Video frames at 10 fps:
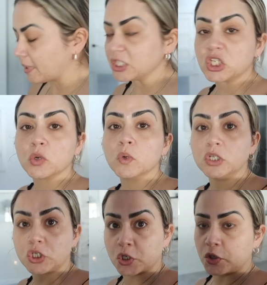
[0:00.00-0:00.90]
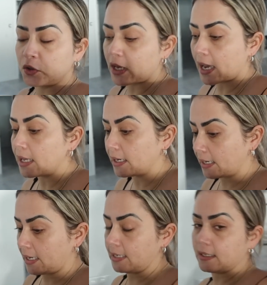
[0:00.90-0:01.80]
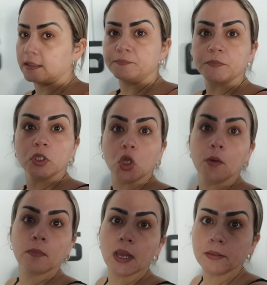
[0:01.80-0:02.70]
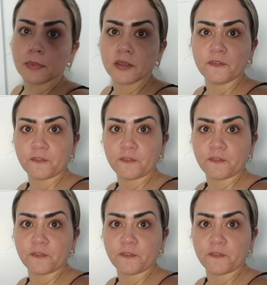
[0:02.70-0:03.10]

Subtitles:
but she will show you that later. Don't mind my